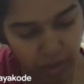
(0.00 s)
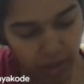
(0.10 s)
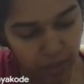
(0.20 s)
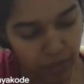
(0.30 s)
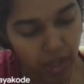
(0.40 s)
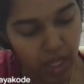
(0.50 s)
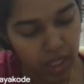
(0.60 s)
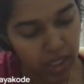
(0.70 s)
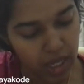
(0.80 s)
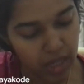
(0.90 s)
Okay.
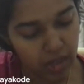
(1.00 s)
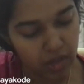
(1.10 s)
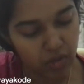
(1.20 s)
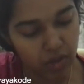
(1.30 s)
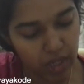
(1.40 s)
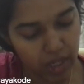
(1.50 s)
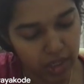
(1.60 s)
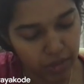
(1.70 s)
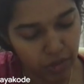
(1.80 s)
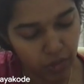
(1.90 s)
Then you will
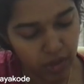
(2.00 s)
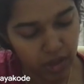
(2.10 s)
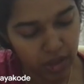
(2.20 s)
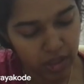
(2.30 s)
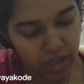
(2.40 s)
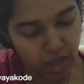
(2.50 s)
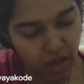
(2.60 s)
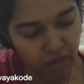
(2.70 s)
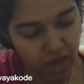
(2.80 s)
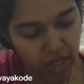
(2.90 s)
get through here
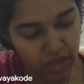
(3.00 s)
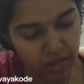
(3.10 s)
theta 1